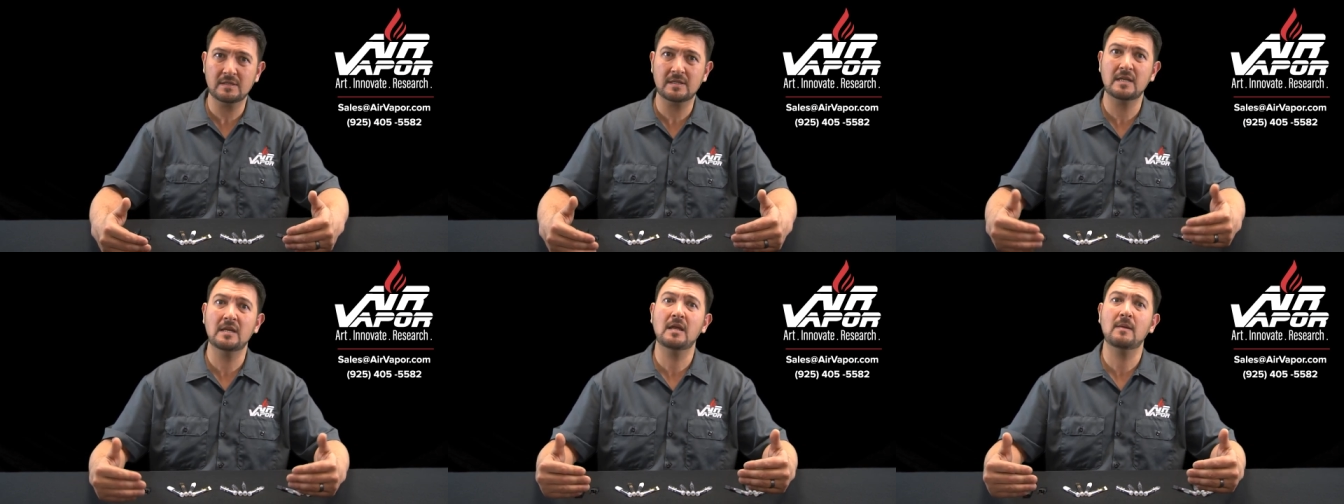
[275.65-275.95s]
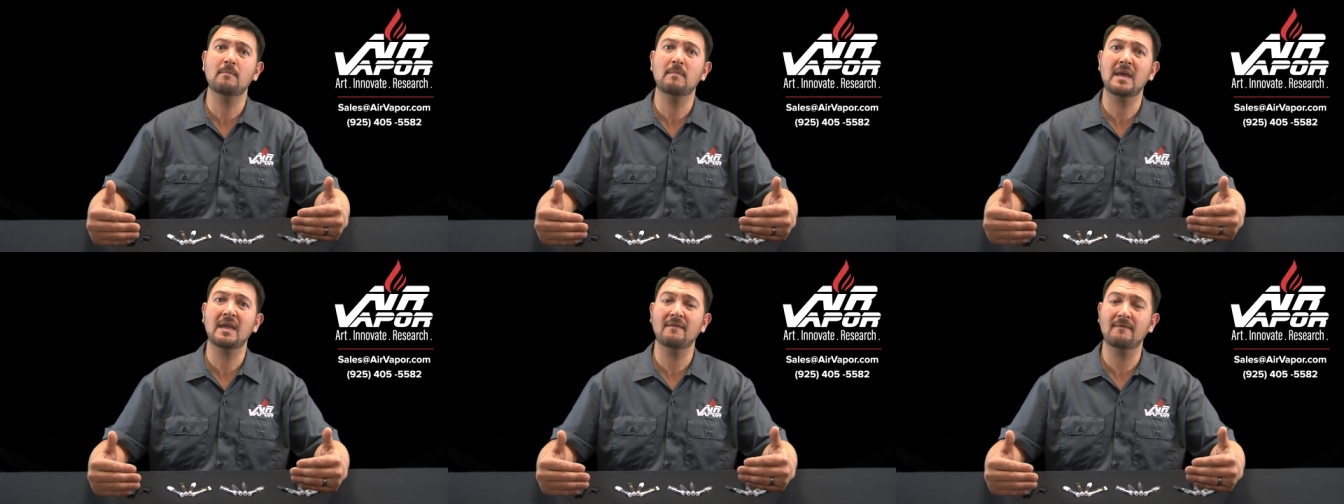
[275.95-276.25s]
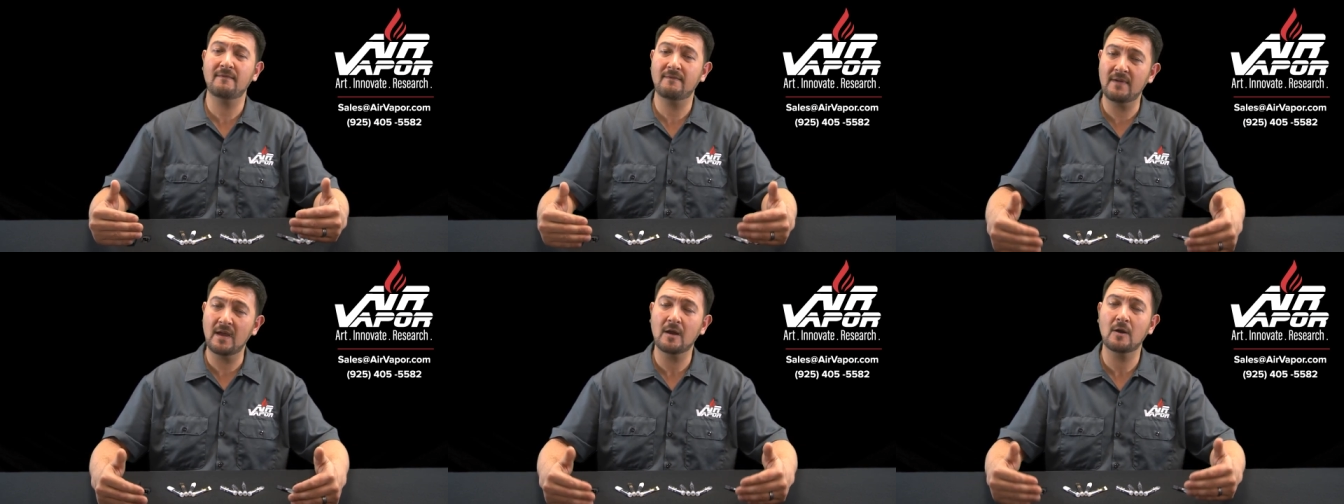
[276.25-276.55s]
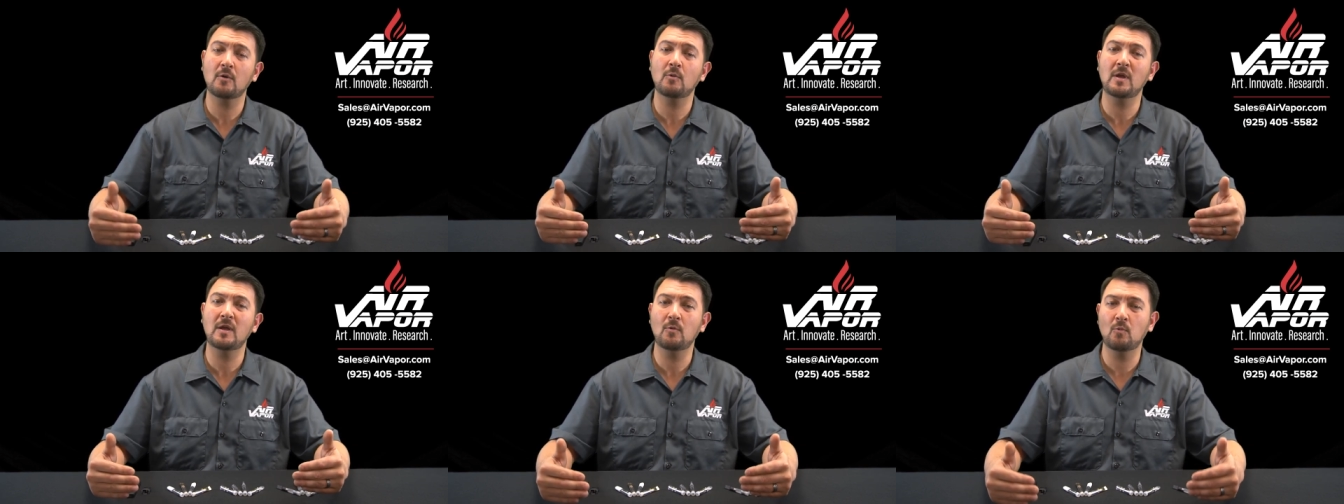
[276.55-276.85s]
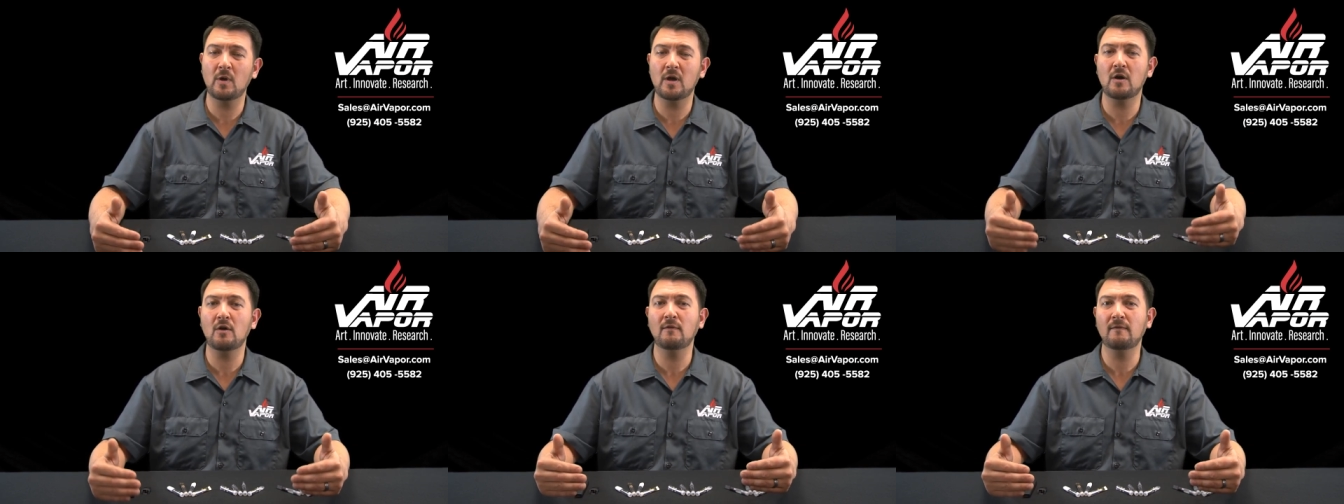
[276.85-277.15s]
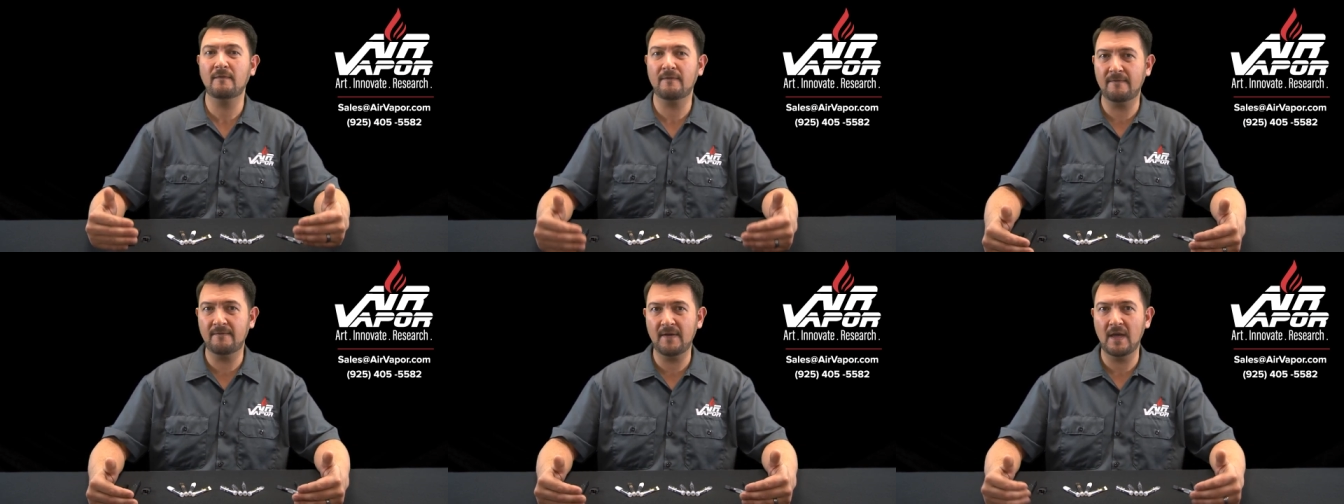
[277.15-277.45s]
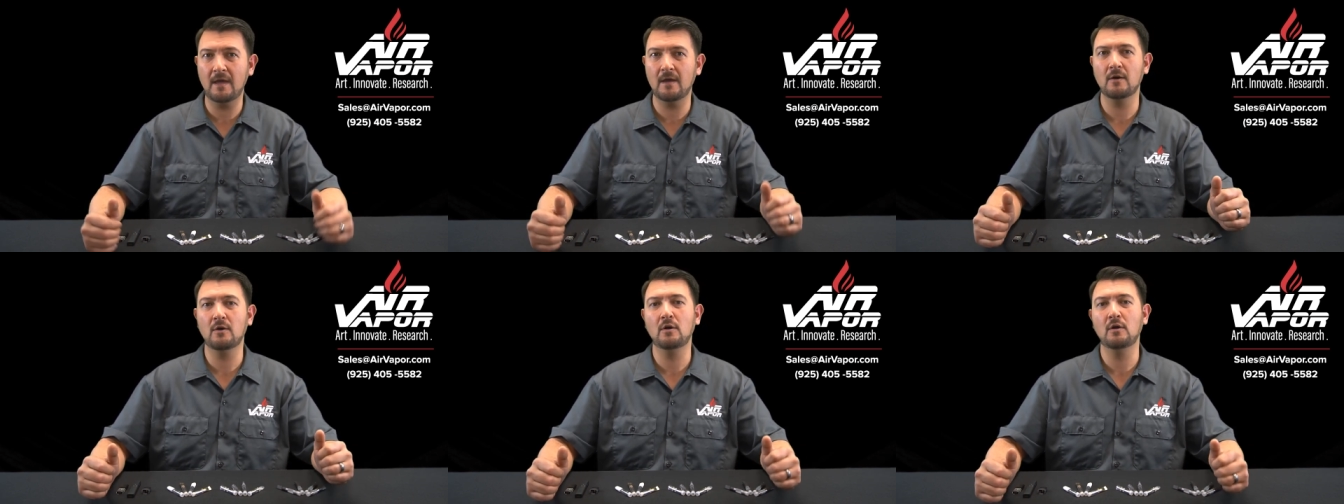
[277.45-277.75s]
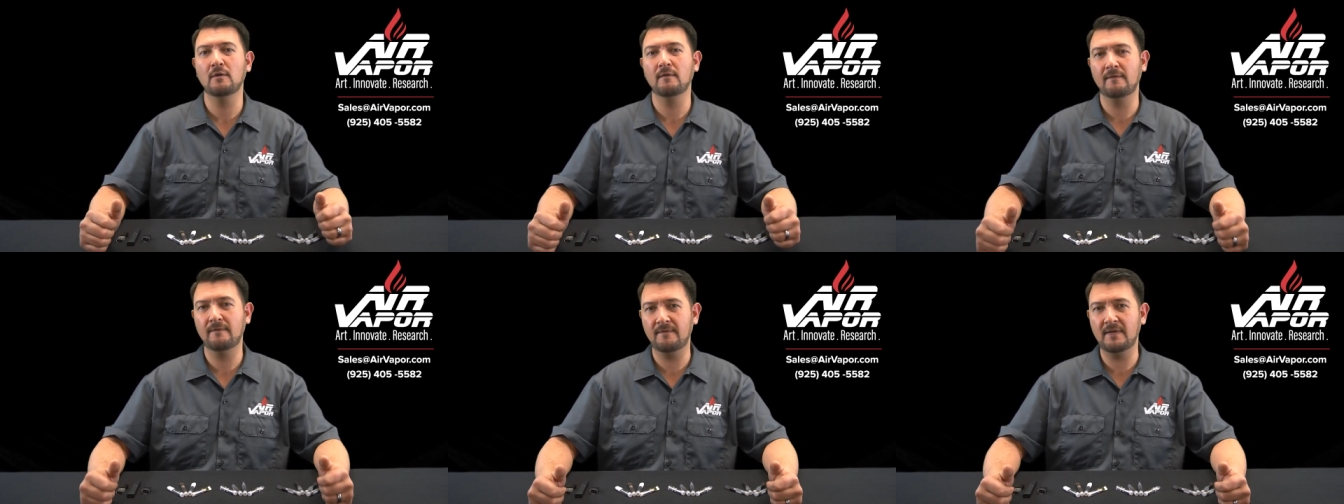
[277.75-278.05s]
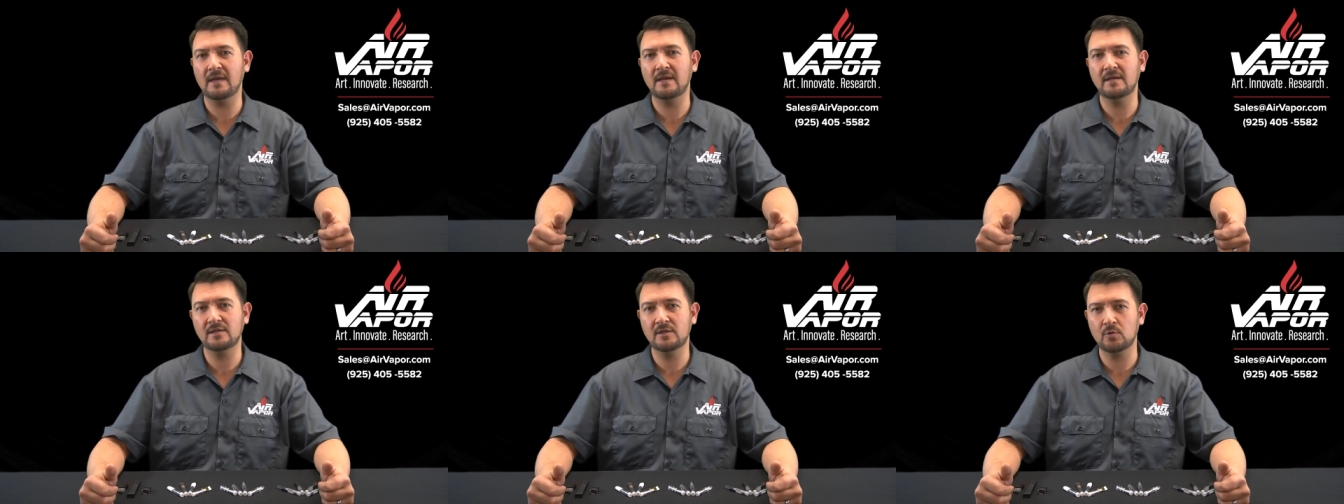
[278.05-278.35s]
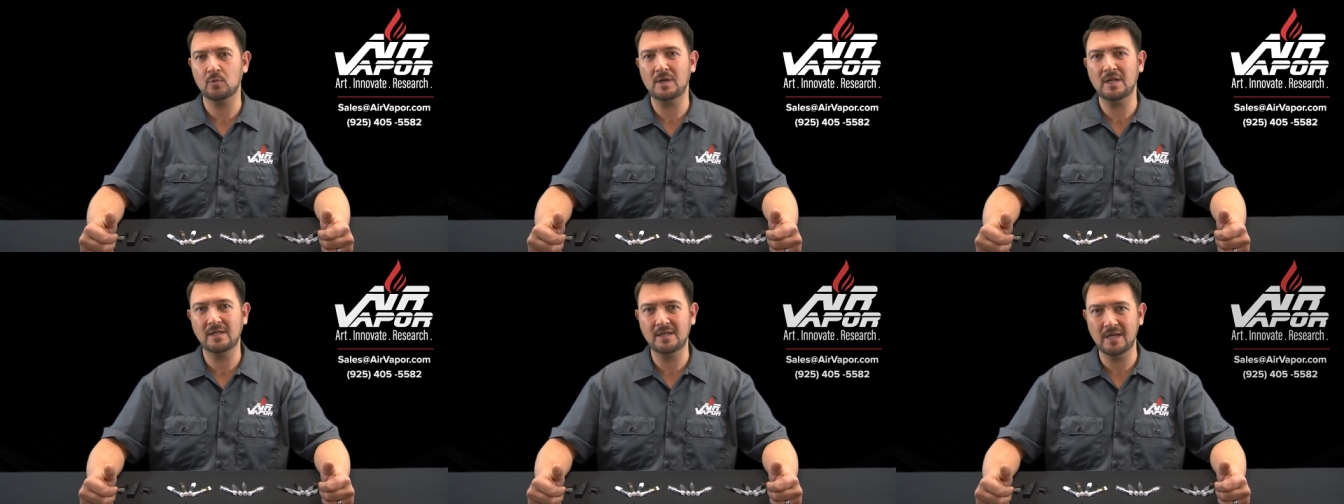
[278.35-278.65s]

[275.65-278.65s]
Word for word: then it may very well fail Phase 3